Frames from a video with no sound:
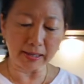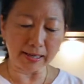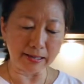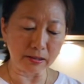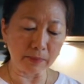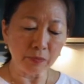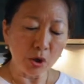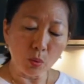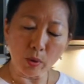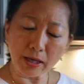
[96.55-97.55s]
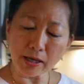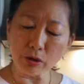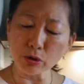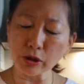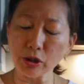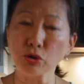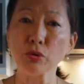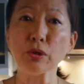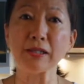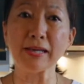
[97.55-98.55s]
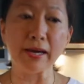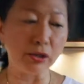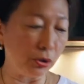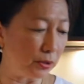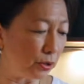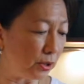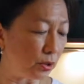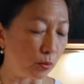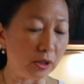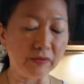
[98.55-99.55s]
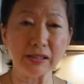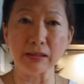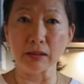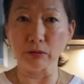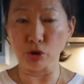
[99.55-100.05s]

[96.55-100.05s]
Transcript: And what I usually do is I use one of these little